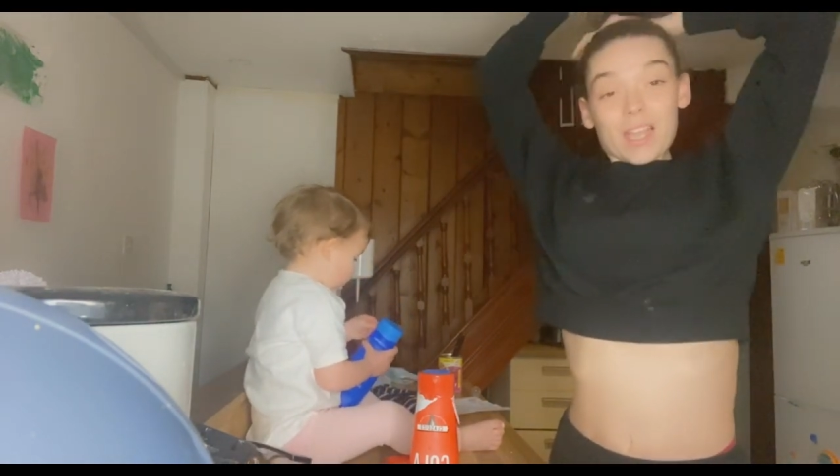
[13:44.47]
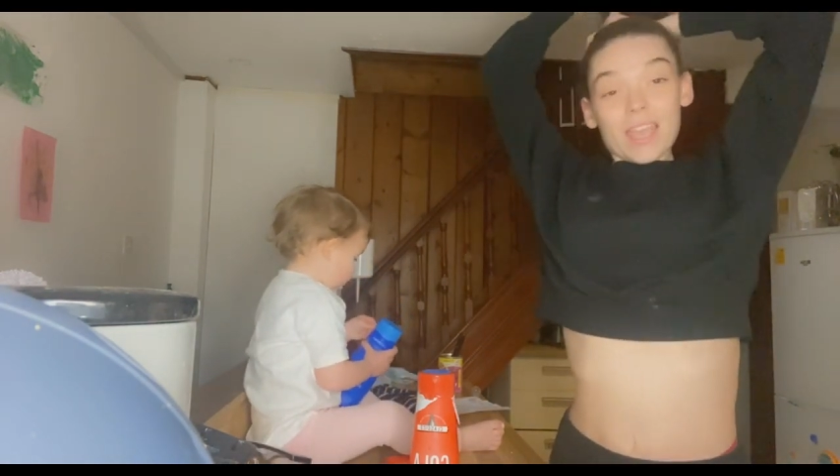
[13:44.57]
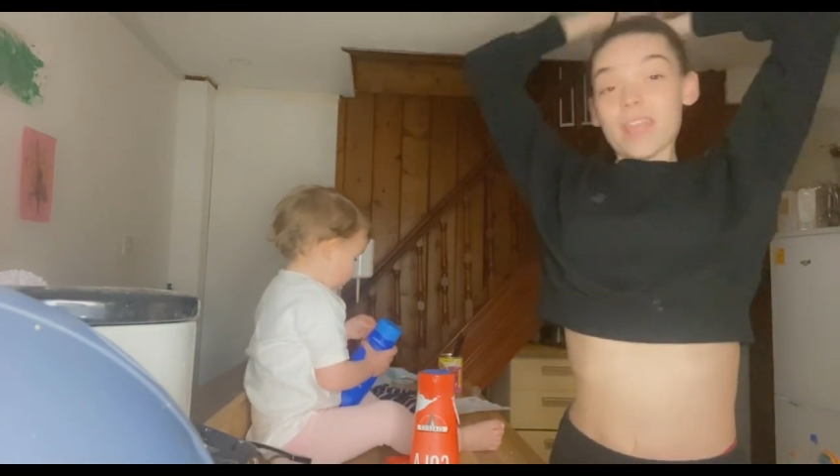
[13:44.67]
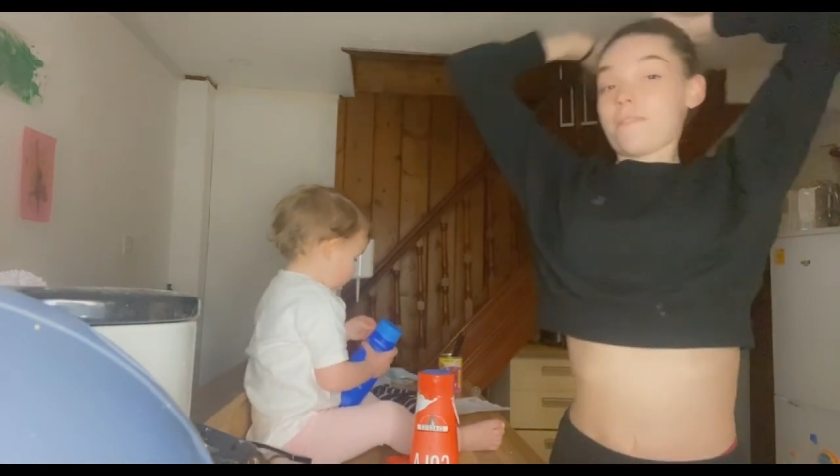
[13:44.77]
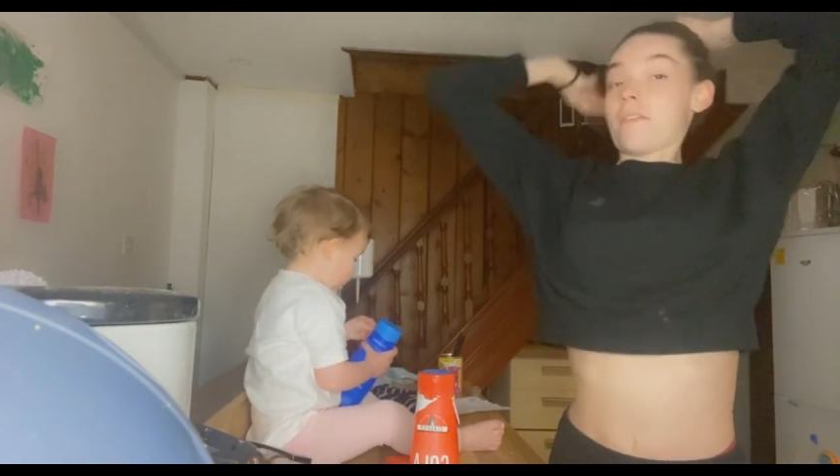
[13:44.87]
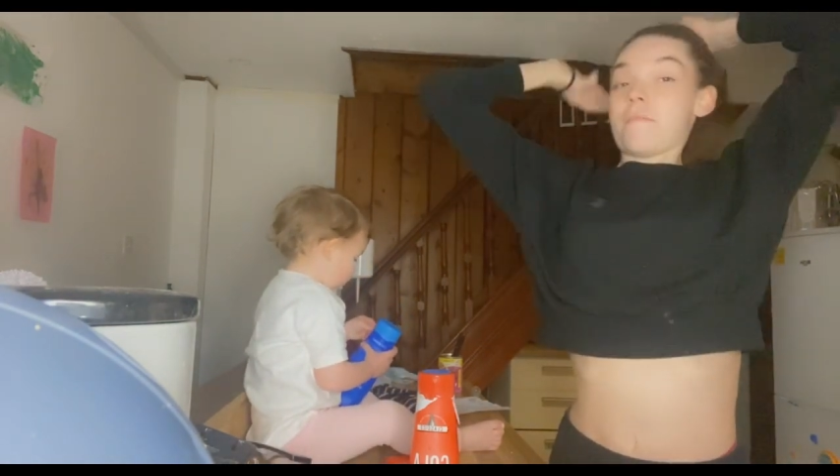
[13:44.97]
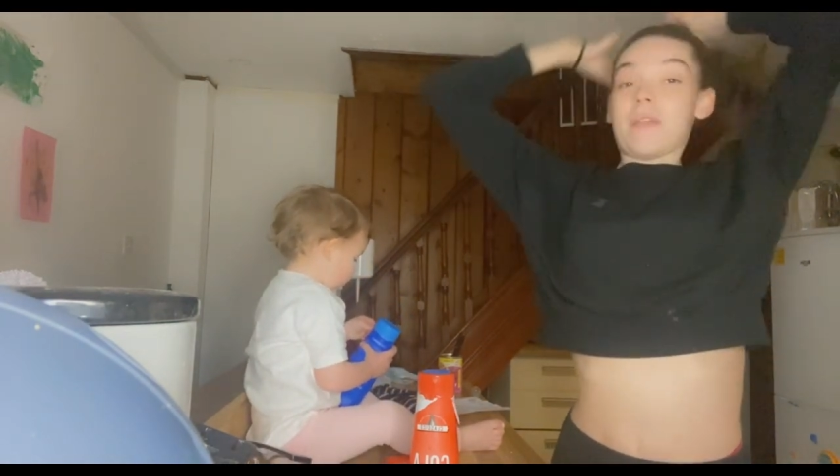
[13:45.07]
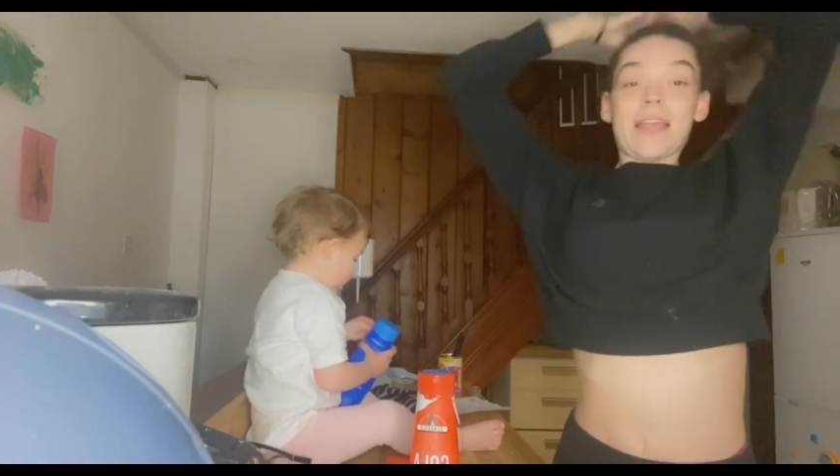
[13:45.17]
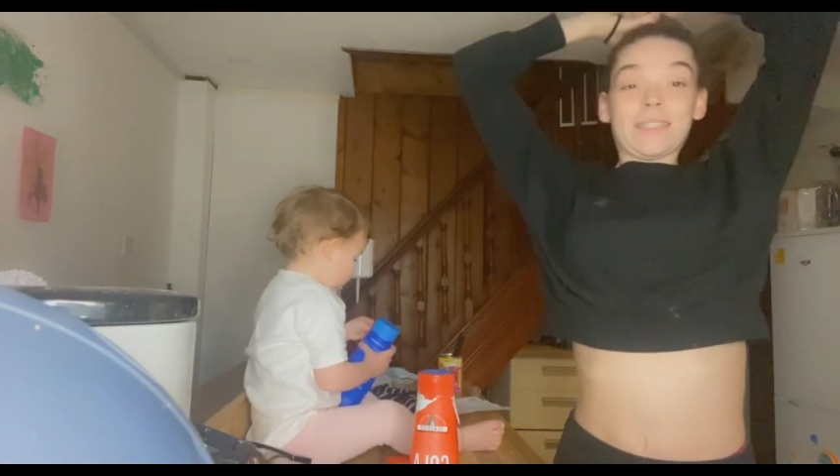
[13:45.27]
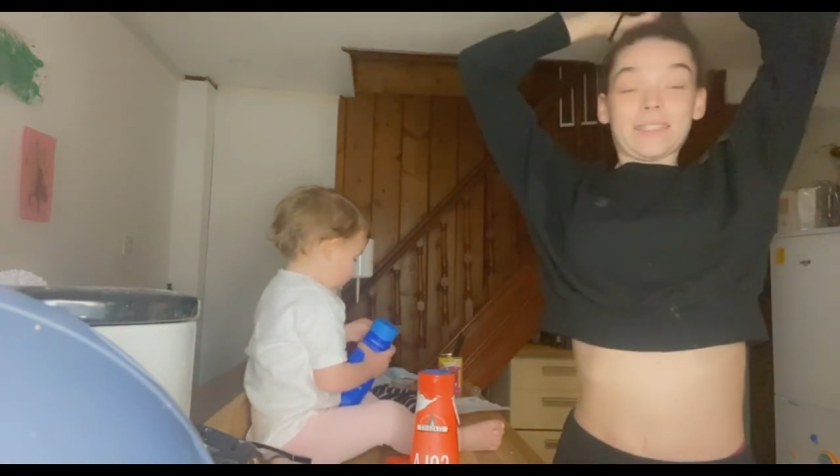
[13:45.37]
if I'm
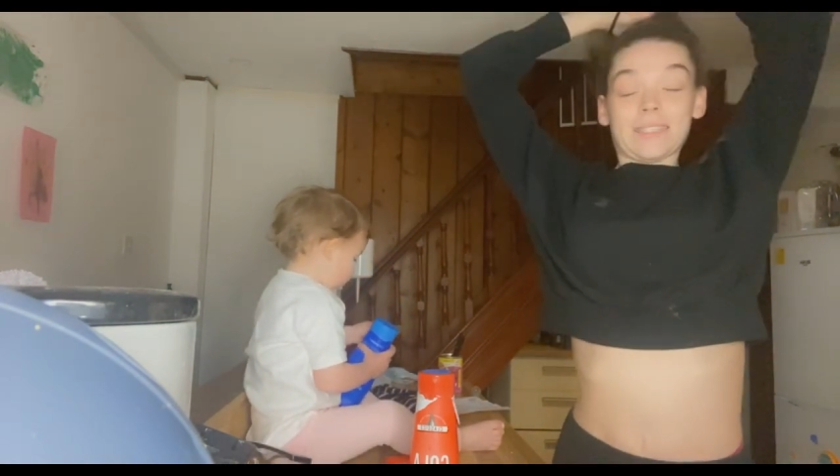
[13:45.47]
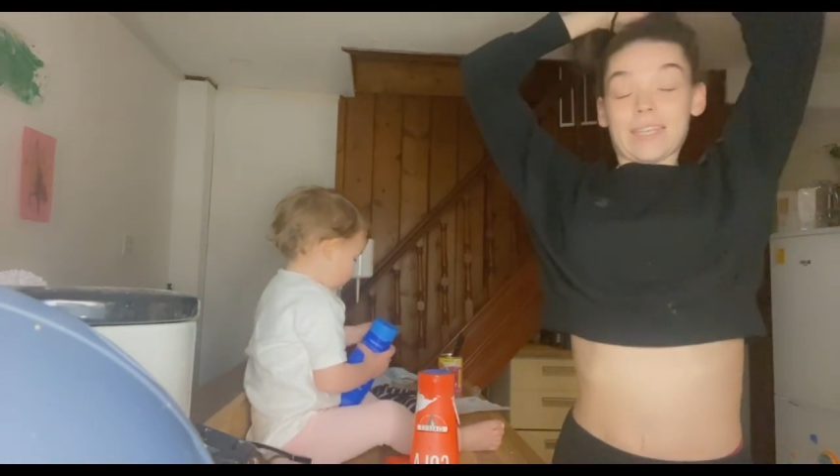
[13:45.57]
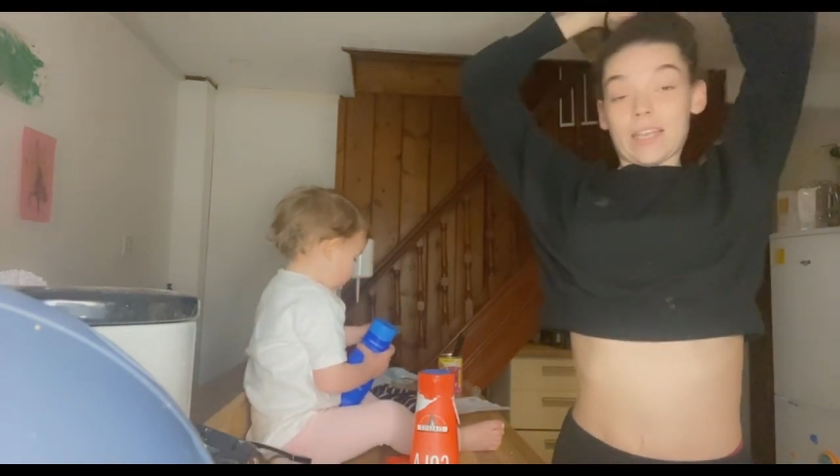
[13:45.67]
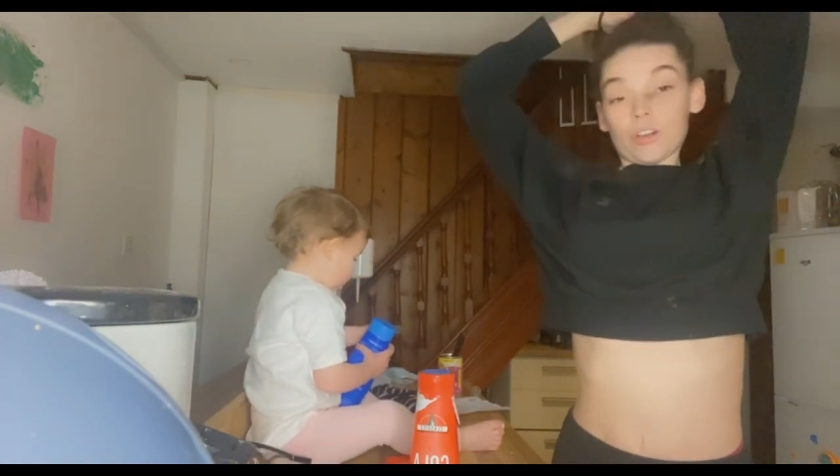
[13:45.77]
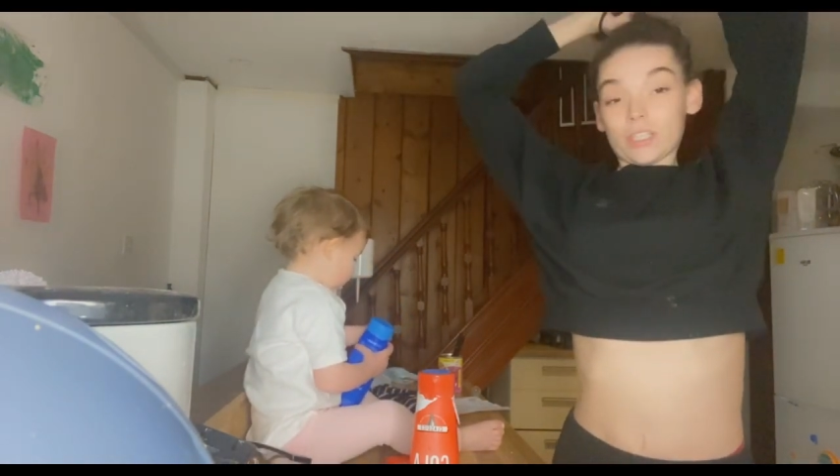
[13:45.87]
blatantly